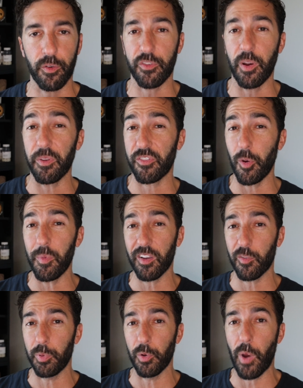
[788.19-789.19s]
which I'm assuming
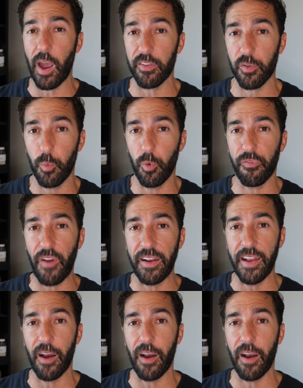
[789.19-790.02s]
is blue raz. We'll find